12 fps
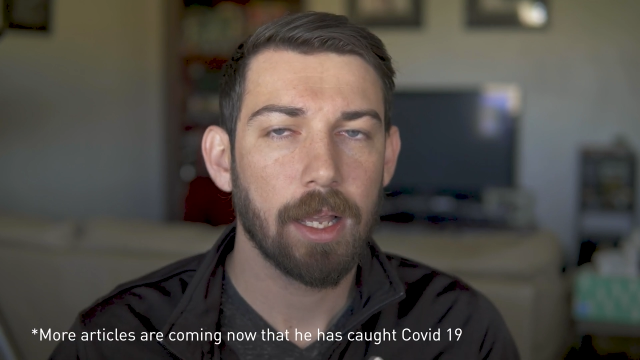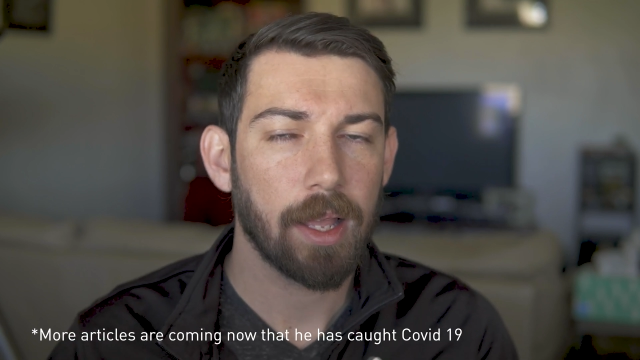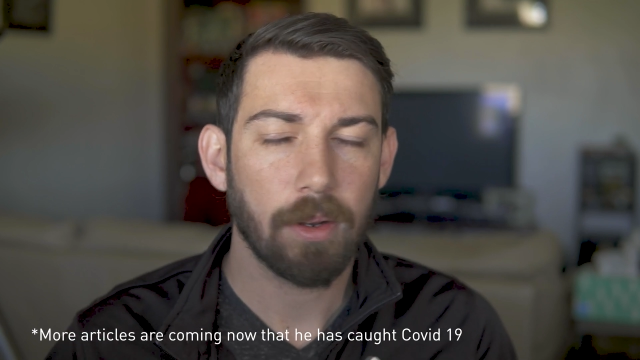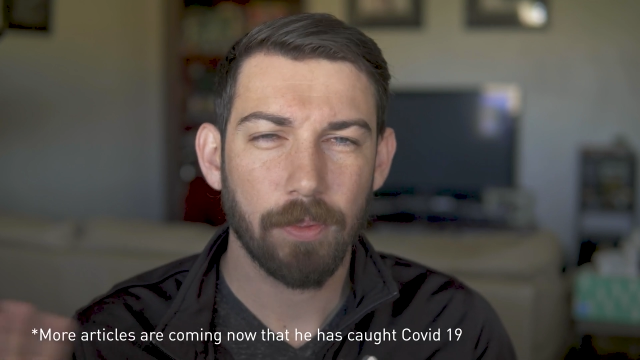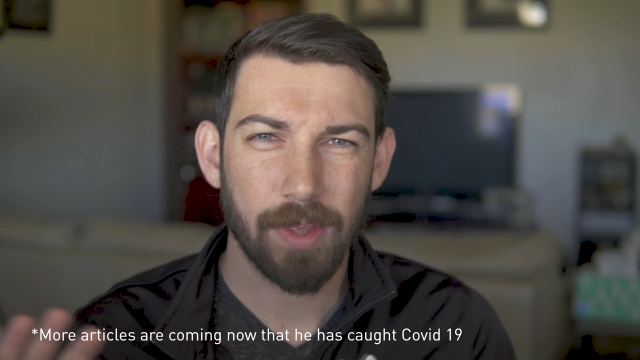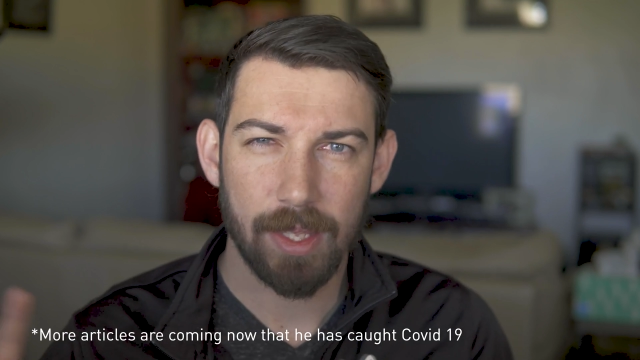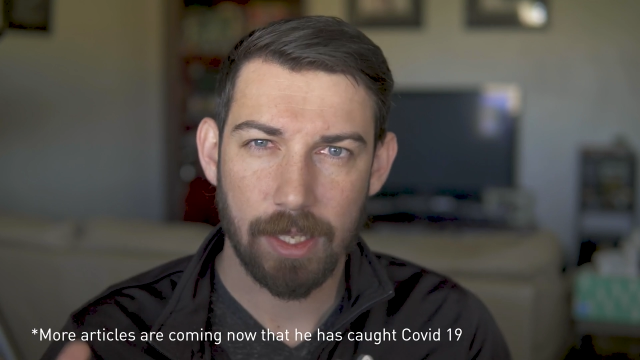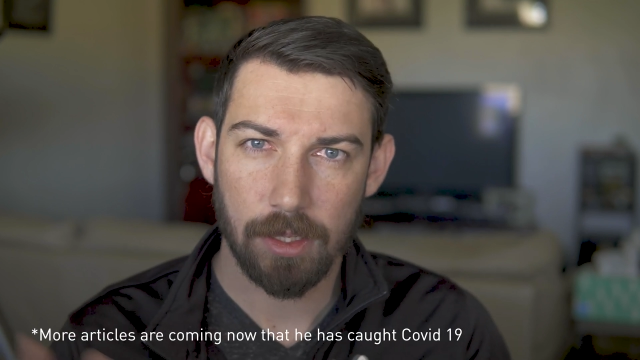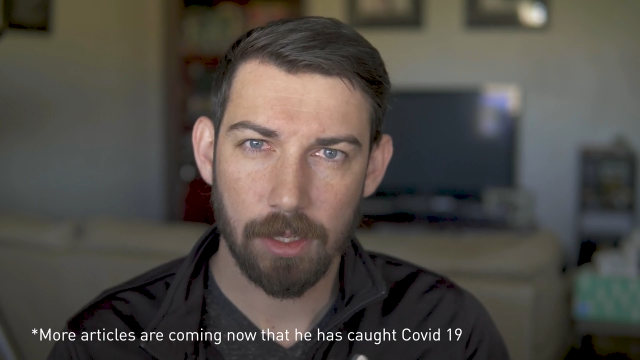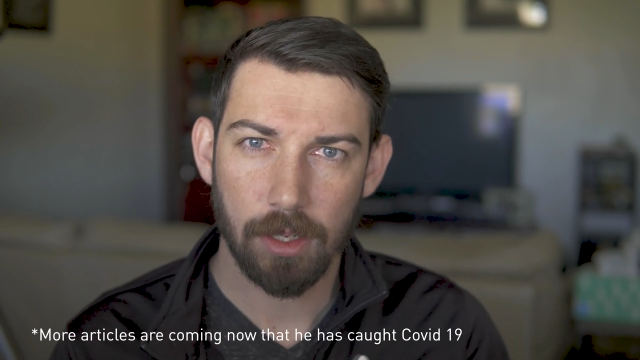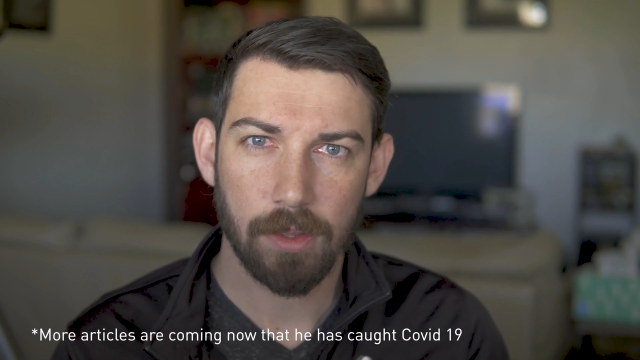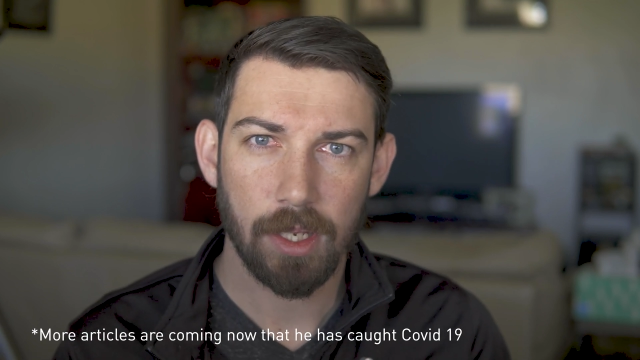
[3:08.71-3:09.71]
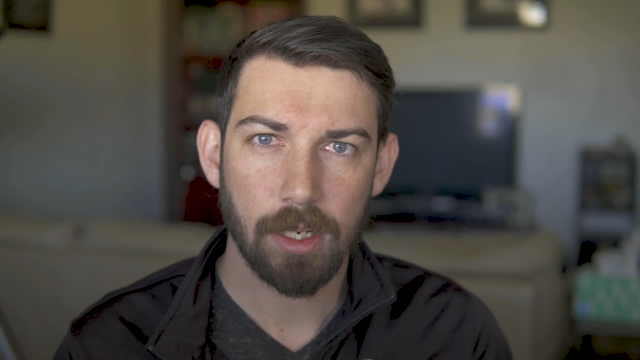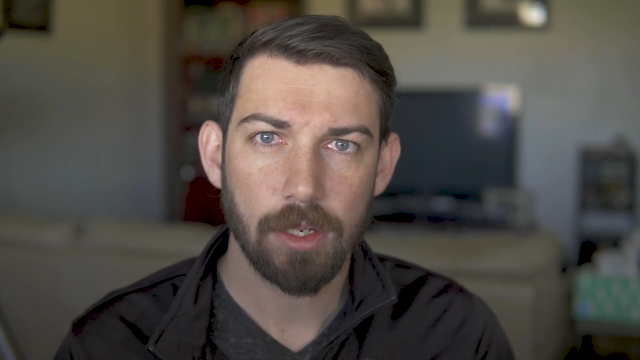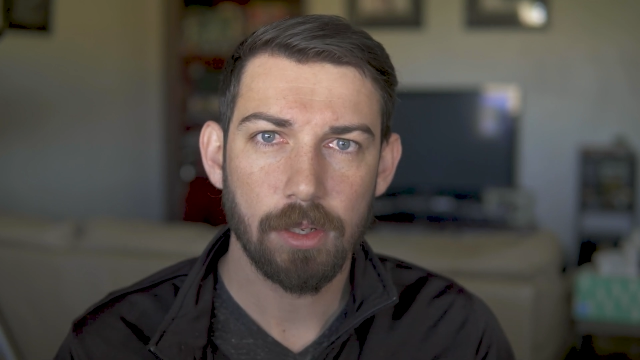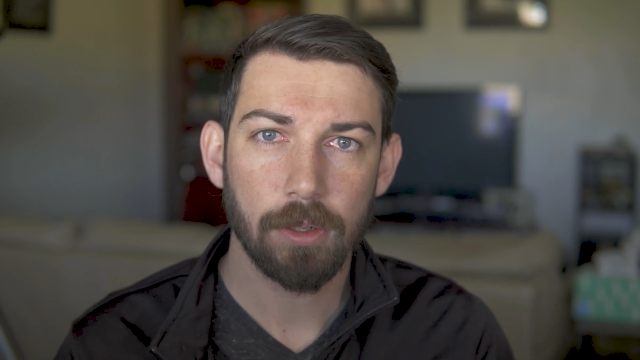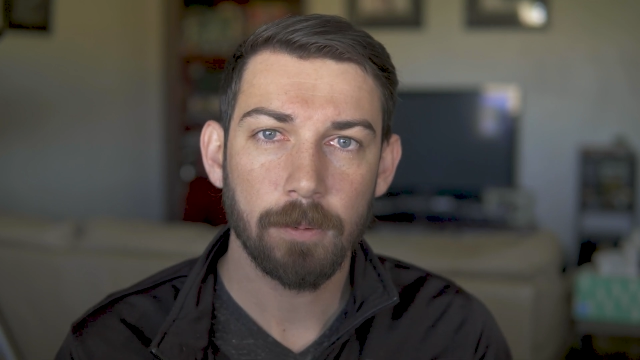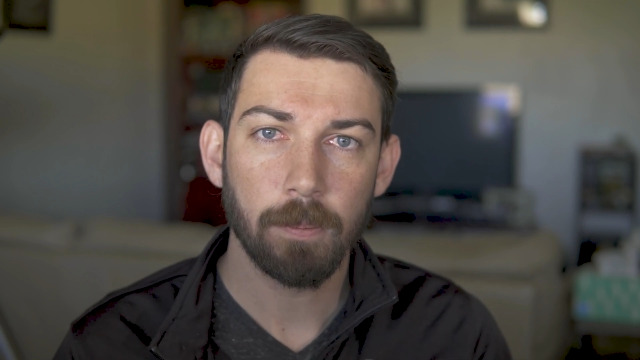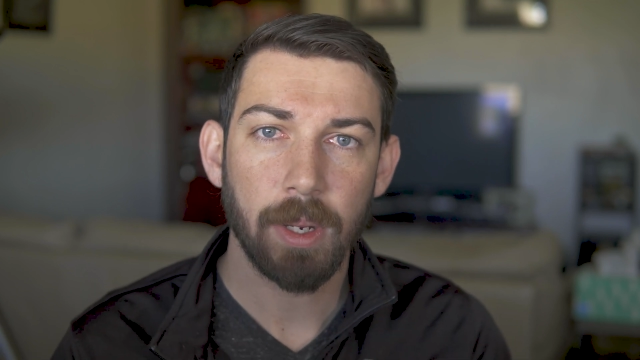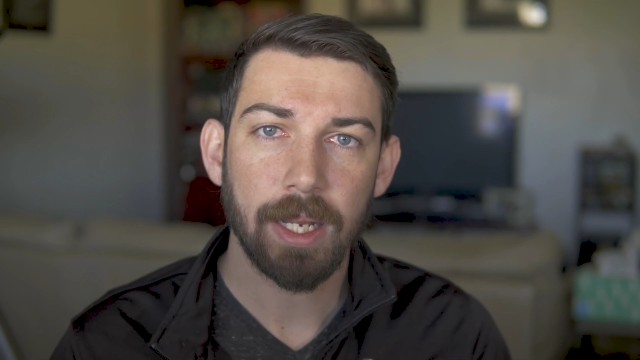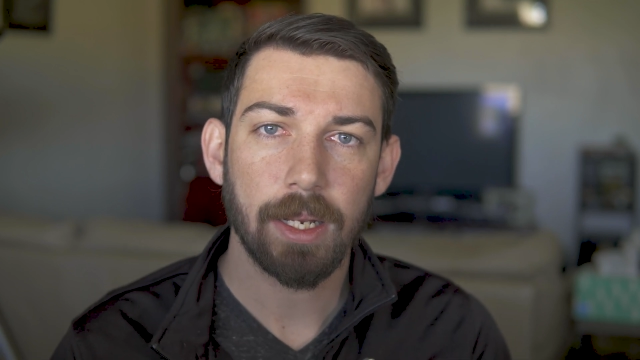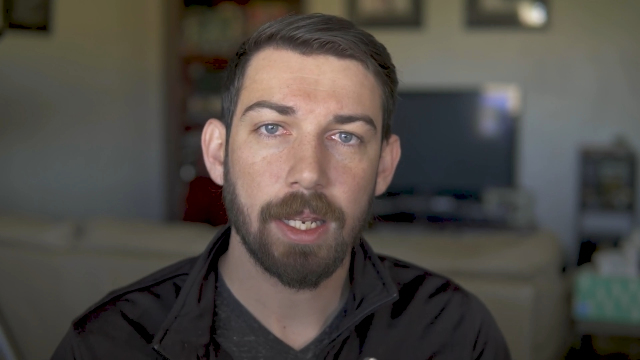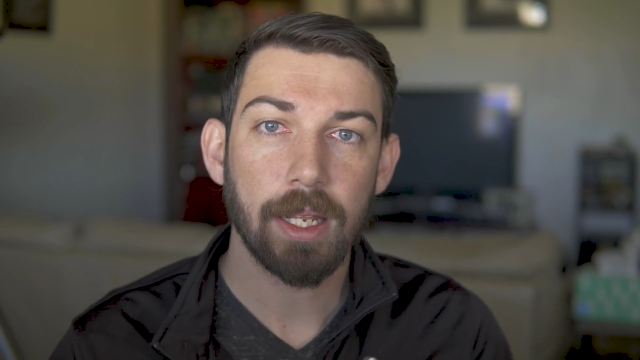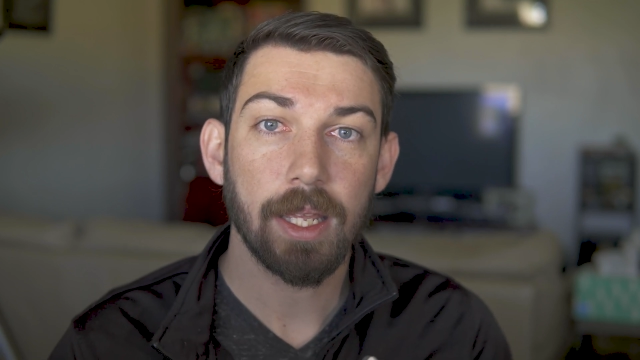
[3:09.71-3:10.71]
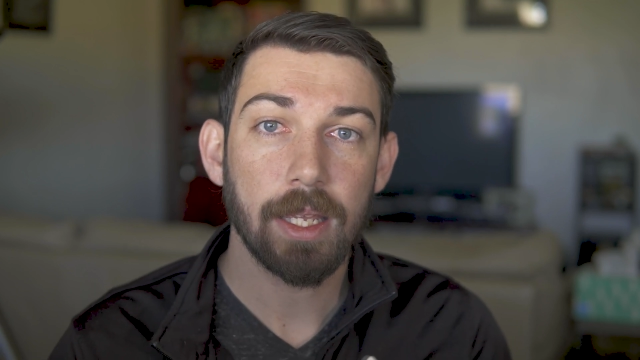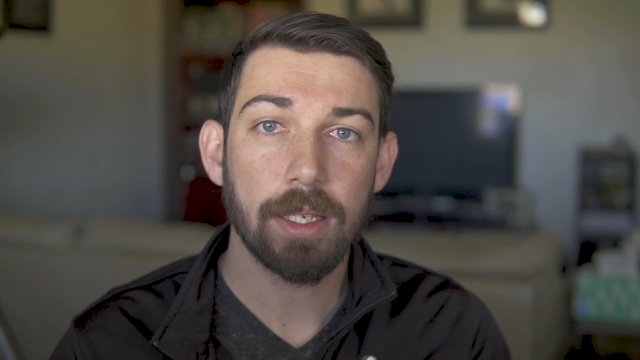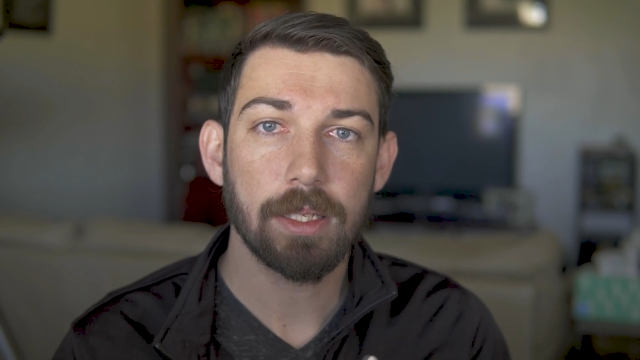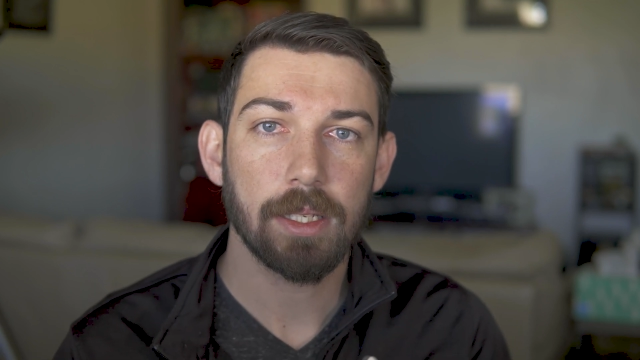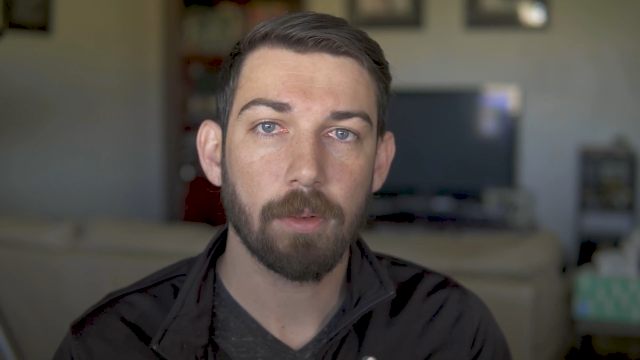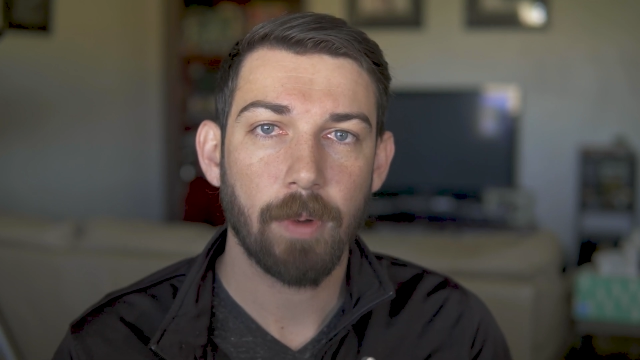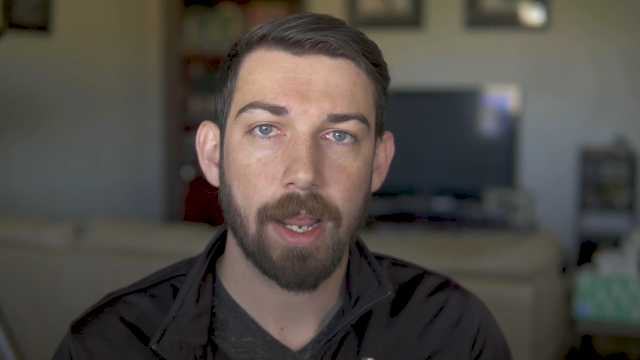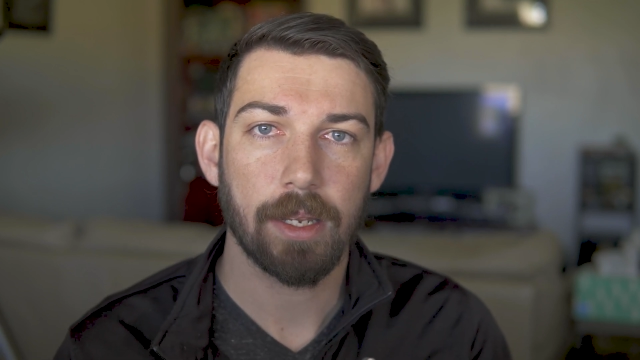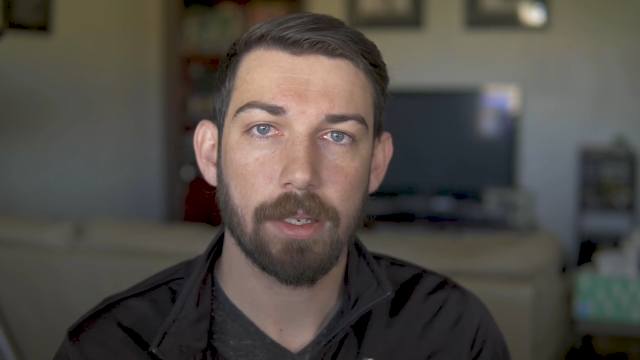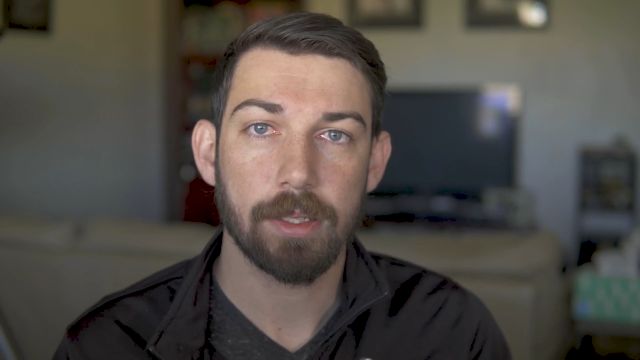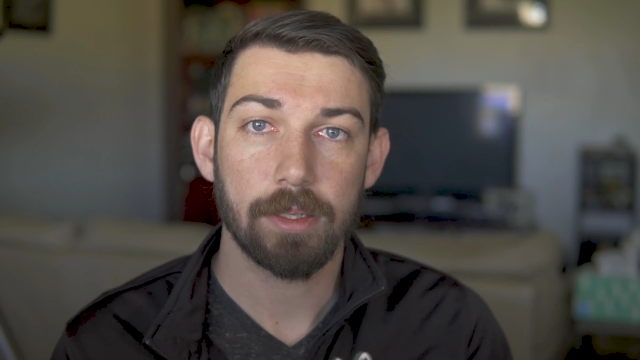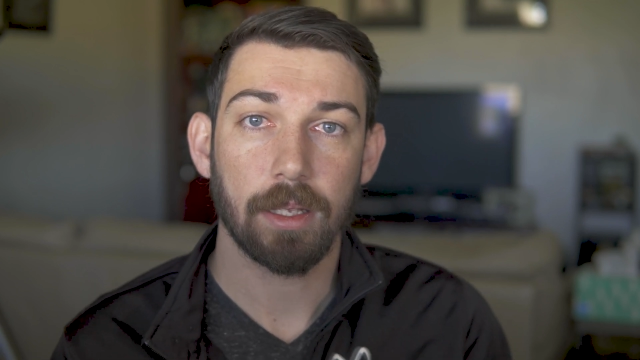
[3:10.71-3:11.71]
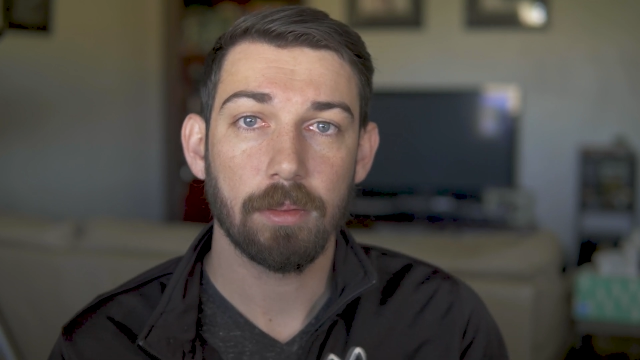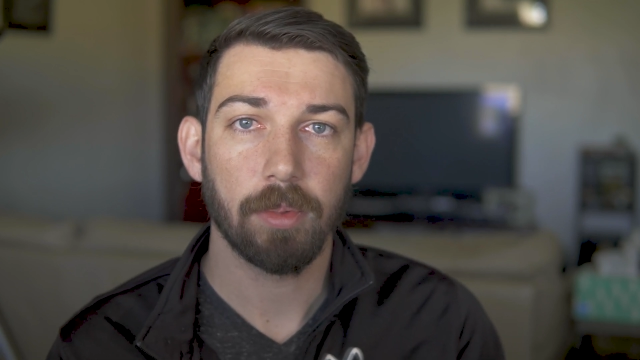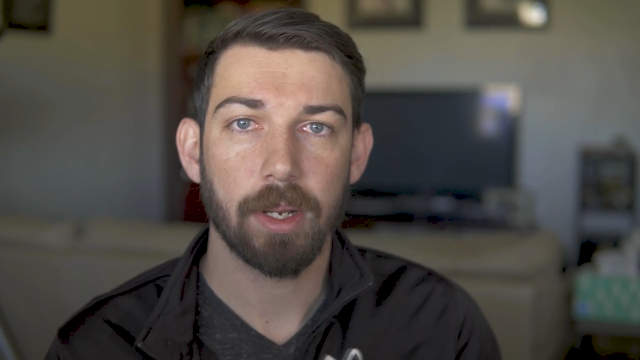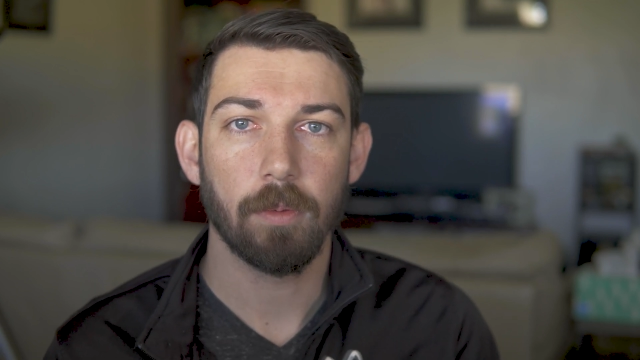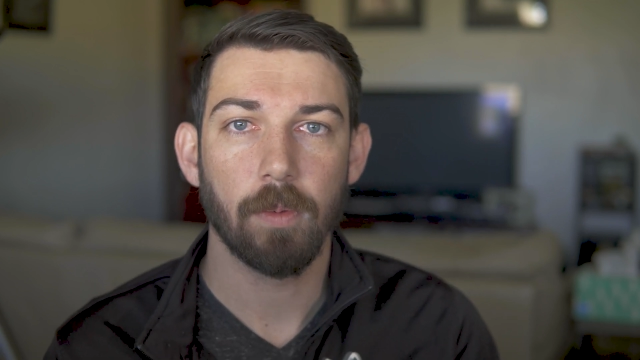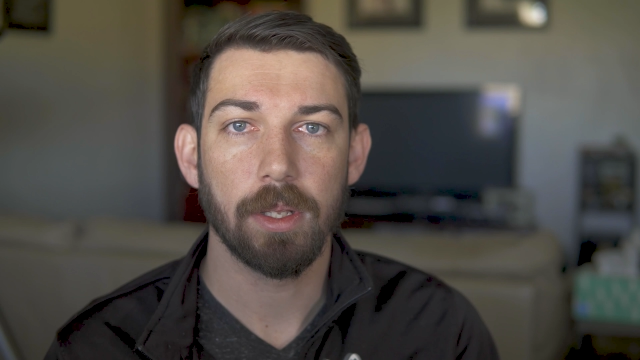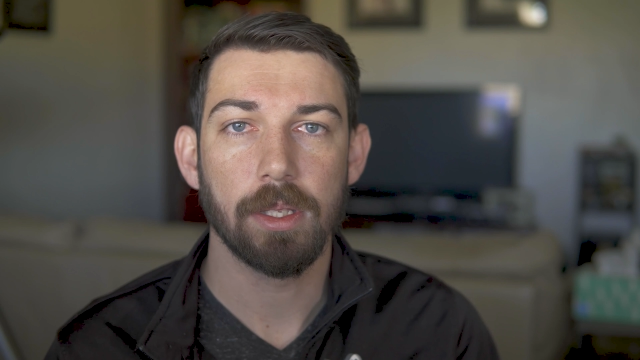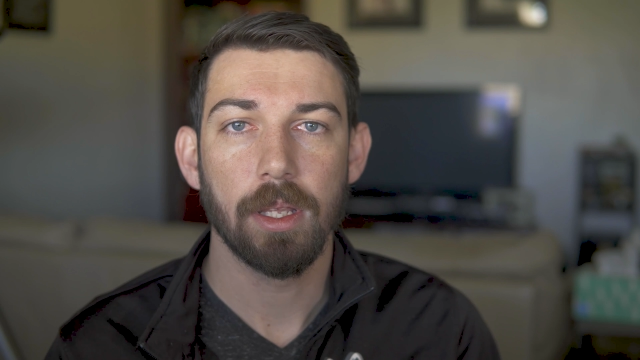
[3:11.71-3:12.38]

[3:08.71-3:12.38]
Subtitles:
I don't think that's a good thing to do, but it is right to celebrate when